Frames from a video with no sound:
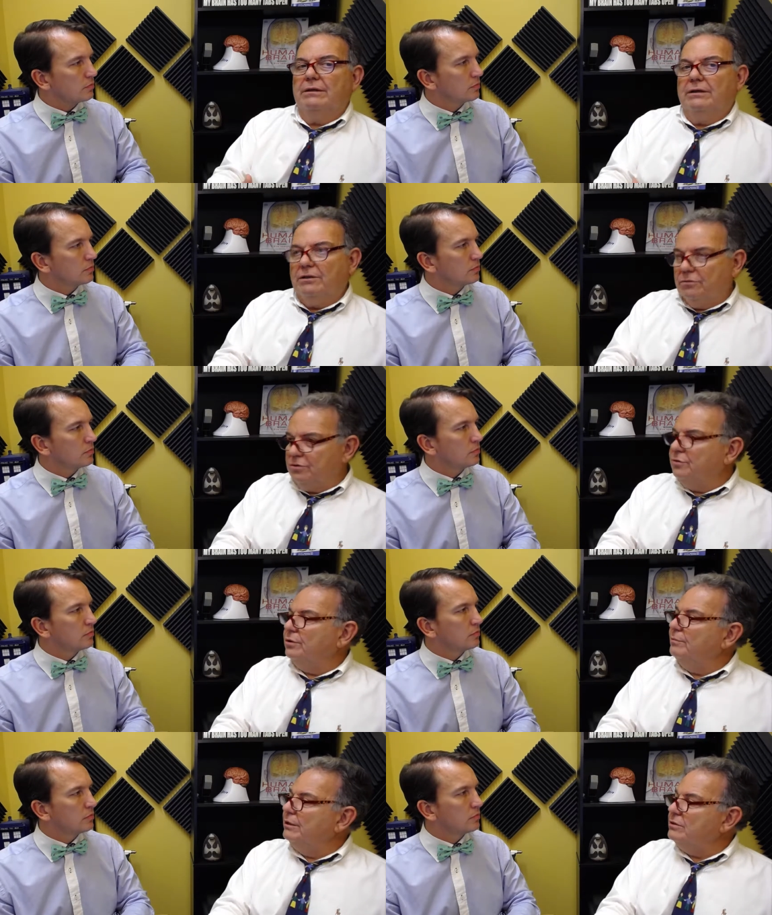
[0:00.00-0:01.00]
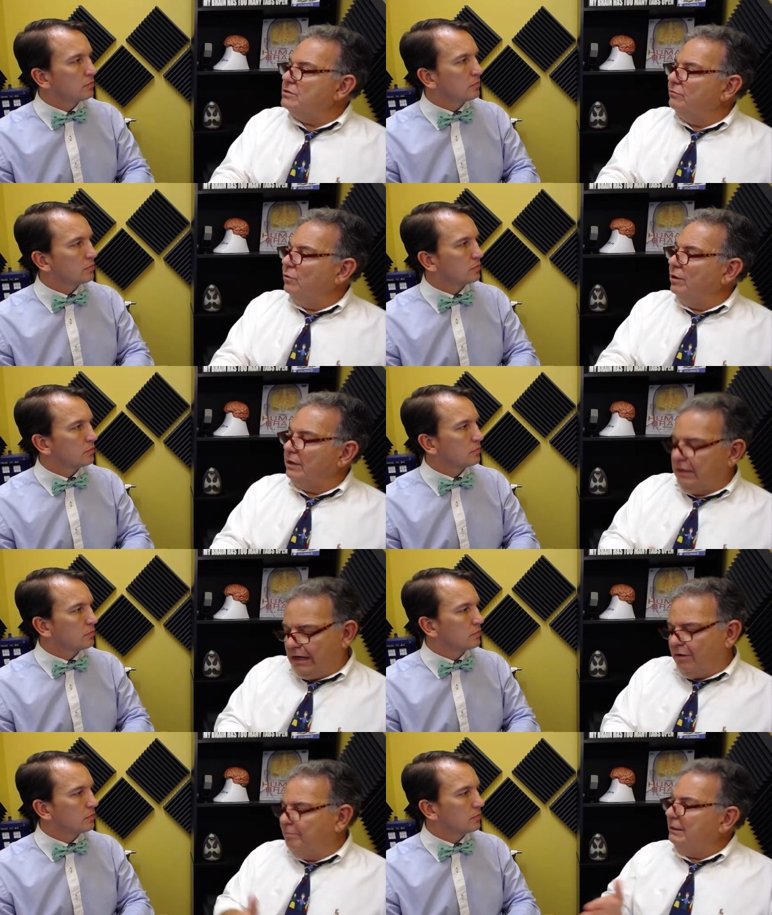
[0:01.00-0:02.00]
Speaker 1: another 30 minutes of work.
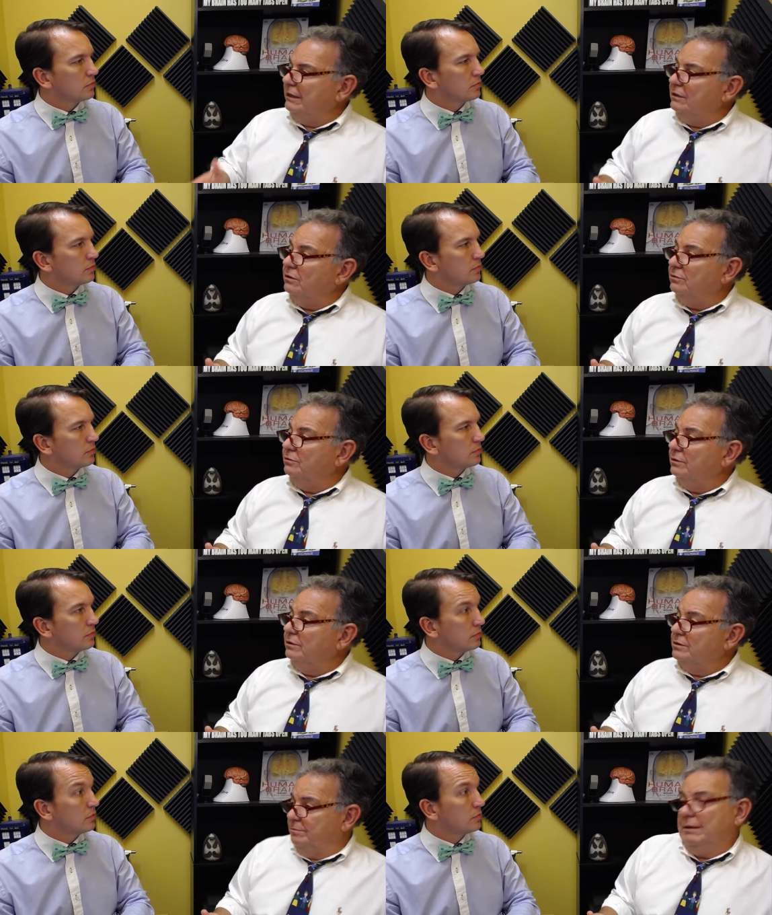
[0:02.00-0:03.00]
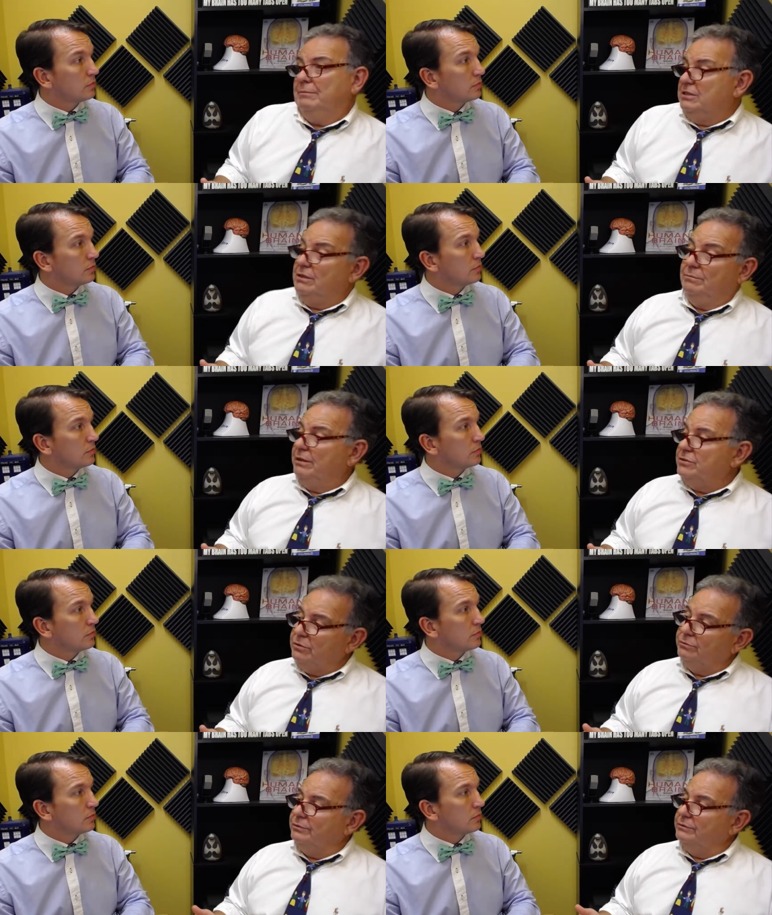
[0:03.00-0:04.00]
I'll pay you to mm-hmm. babysit my
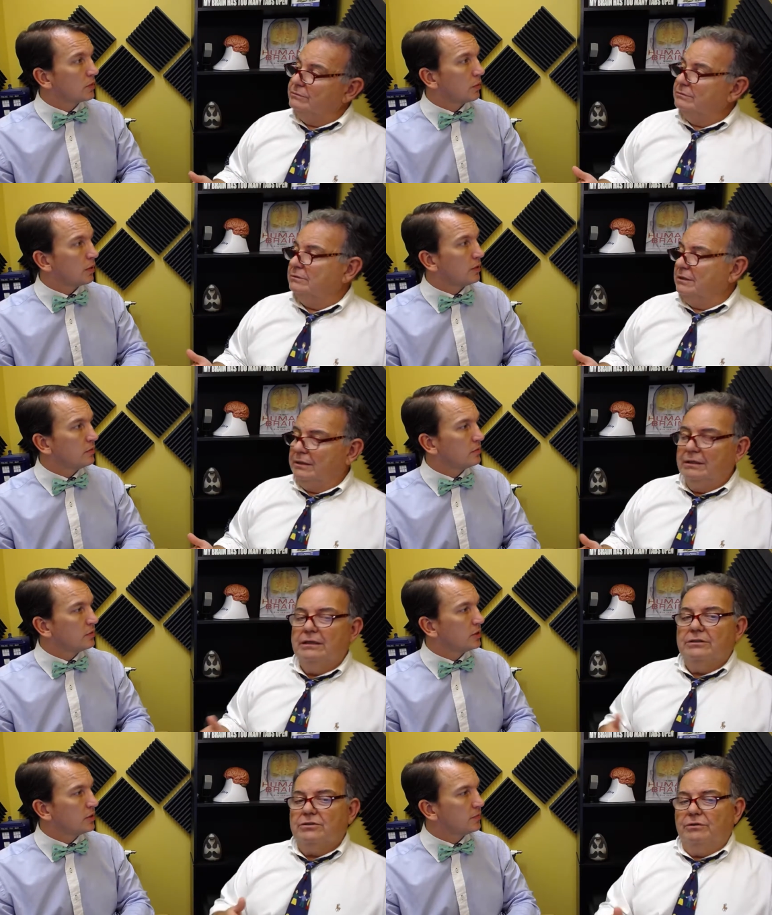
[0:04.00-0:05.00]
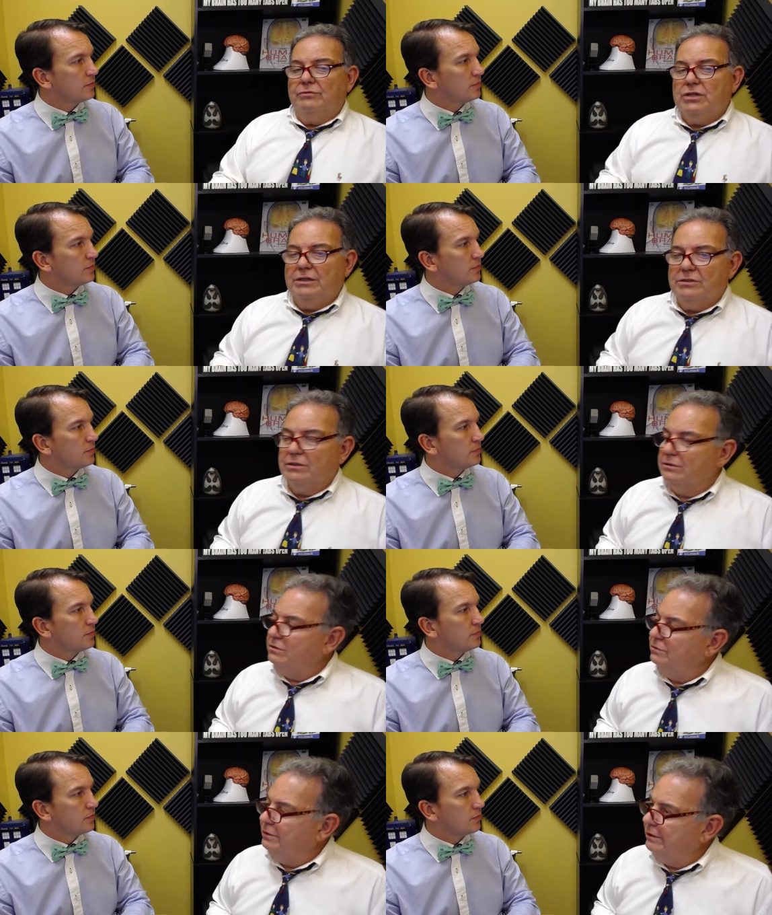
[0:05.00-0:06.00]
children. Right. Okay? Yeah. So you've changed it
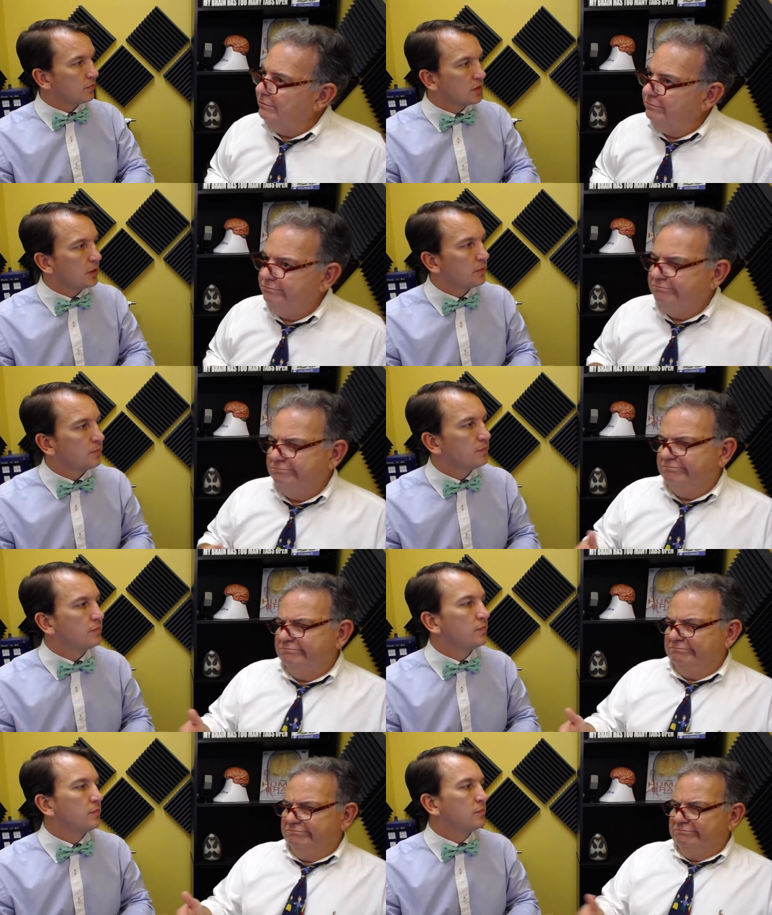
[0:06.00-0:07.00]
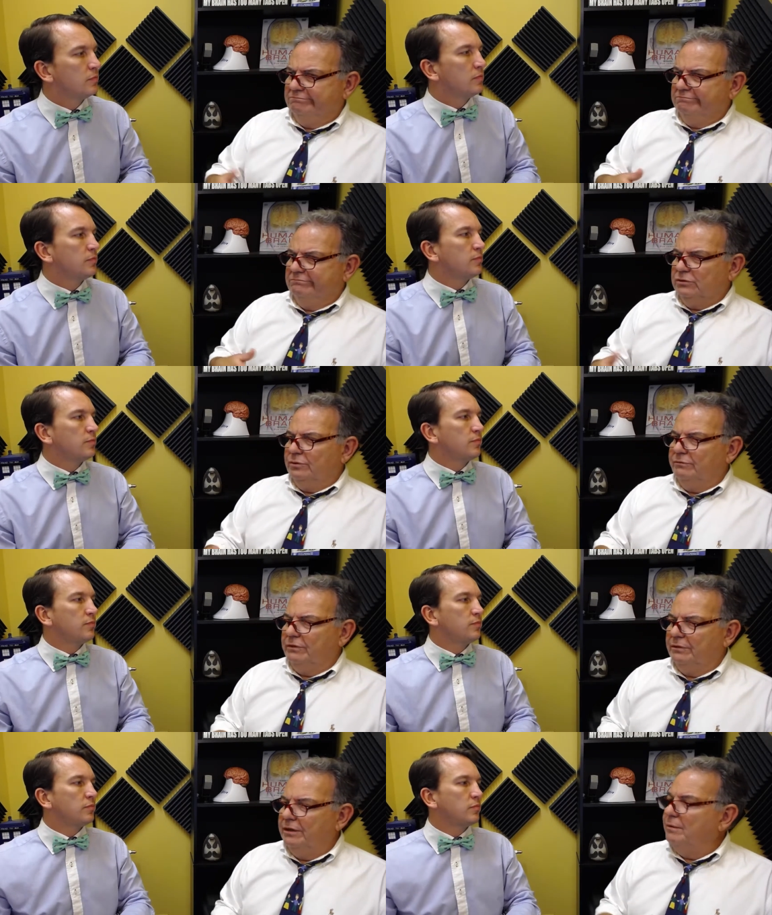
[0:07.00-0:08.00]
to um, yeah. sort of
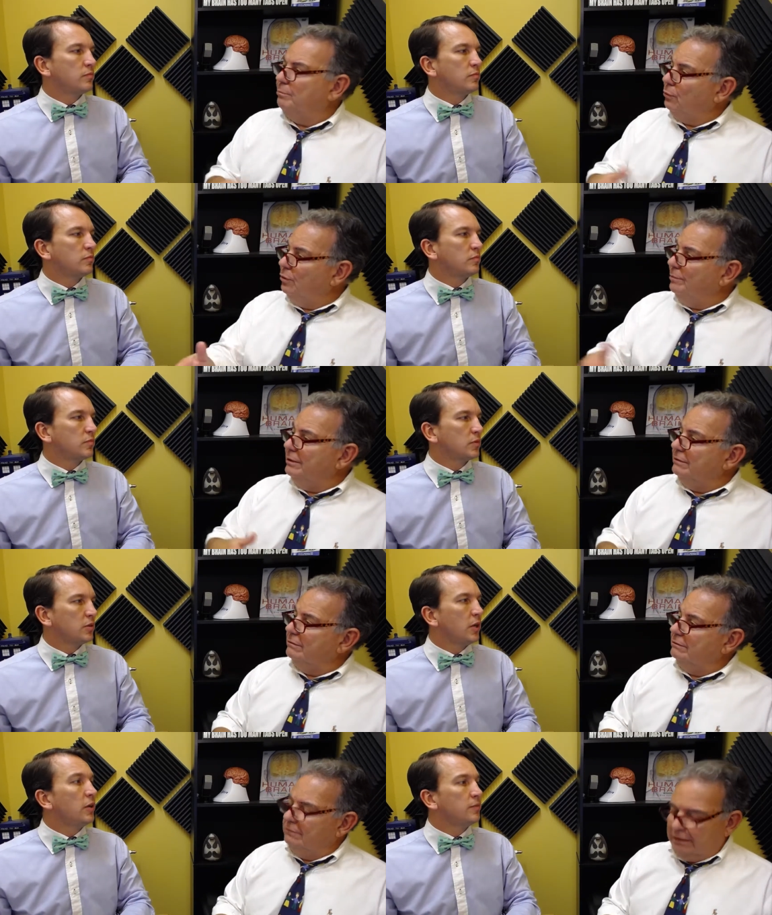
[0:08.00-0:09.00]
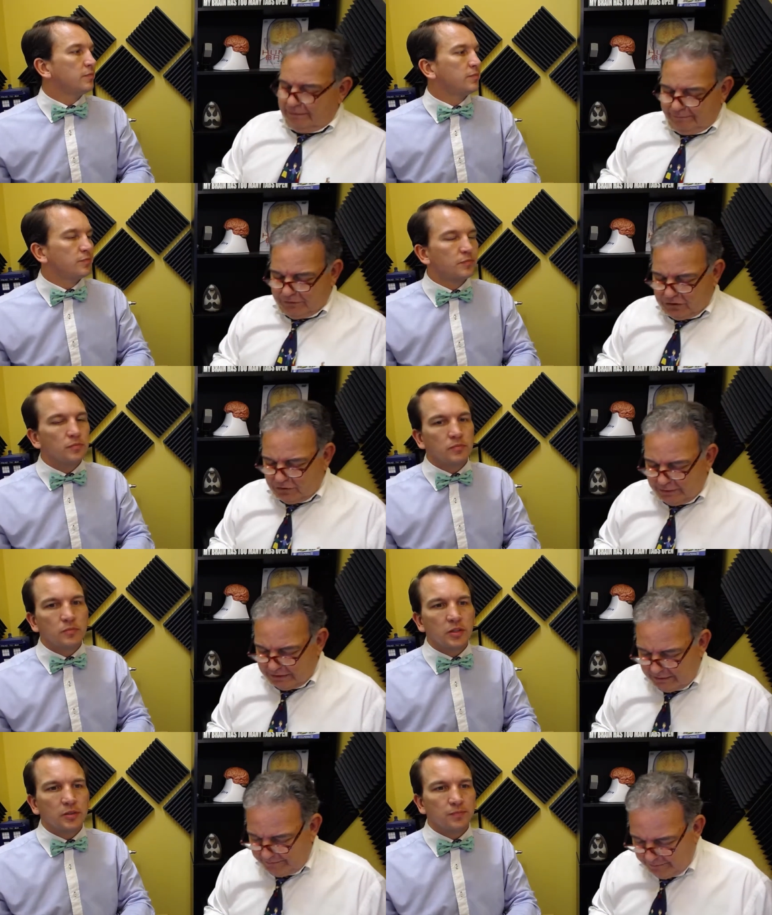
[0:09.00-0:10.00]
a, an employment yeah. um,
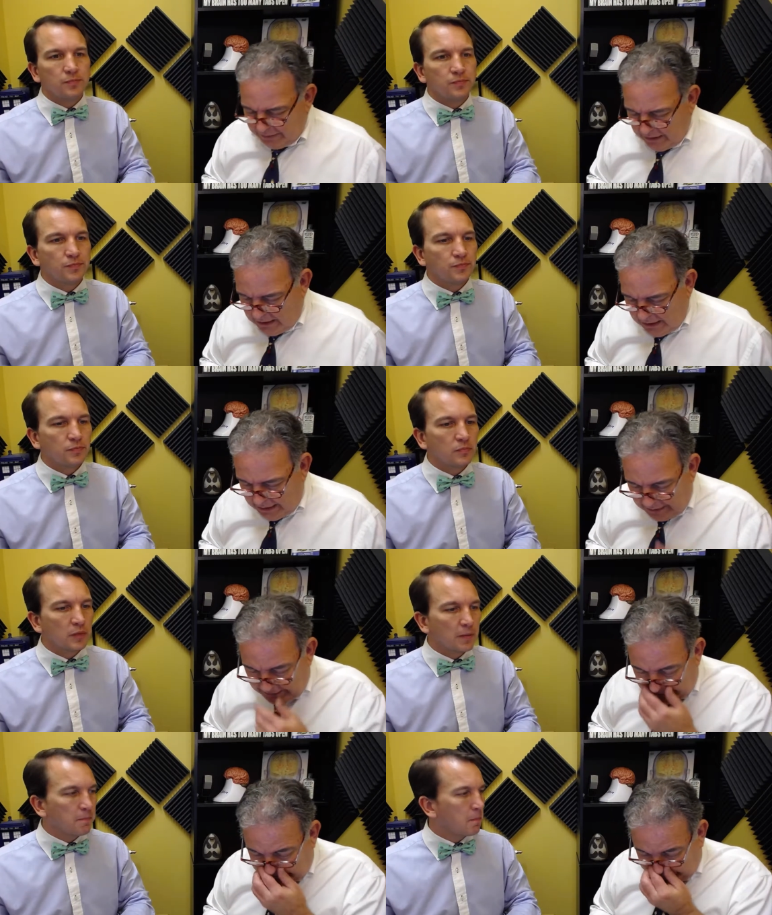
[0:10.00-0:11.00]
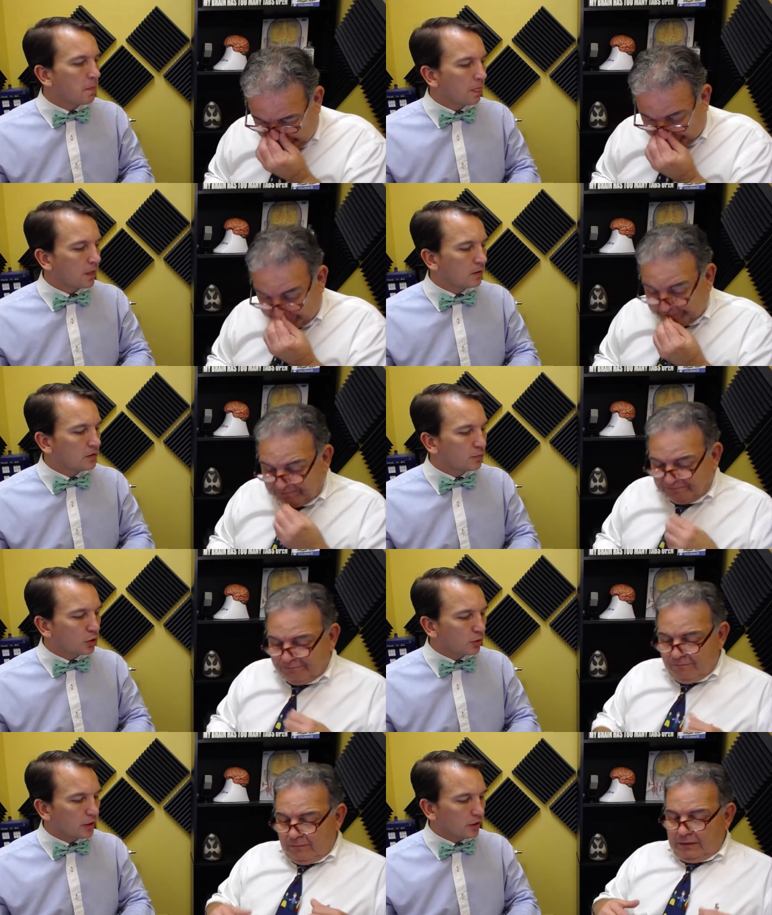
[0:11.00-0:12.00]
situation. Yeah. Um, Number
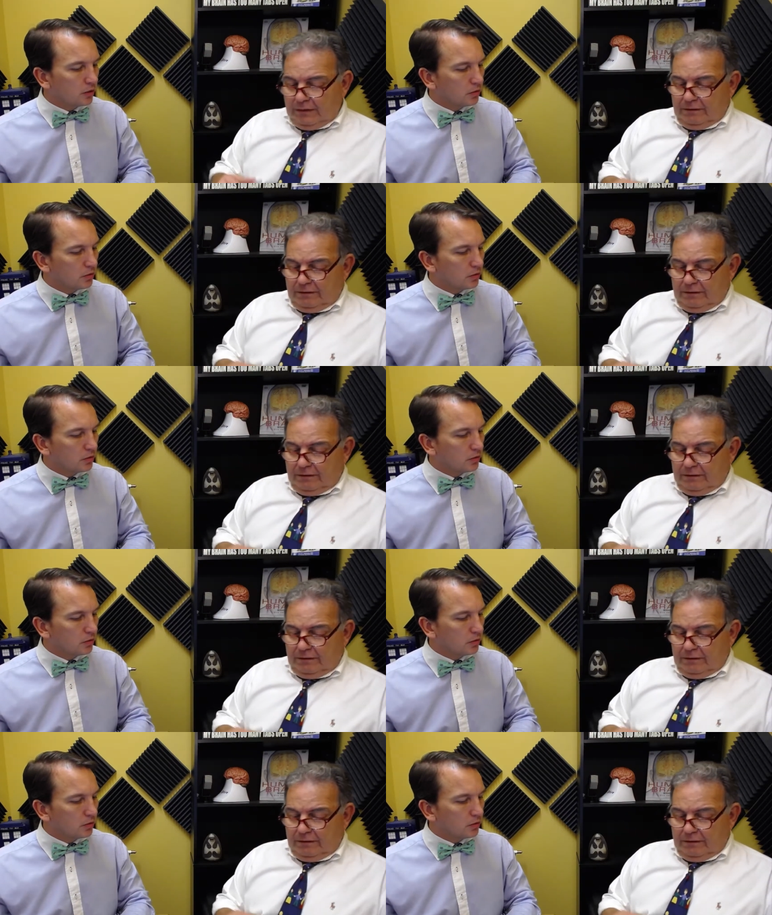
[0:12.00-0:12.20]
three.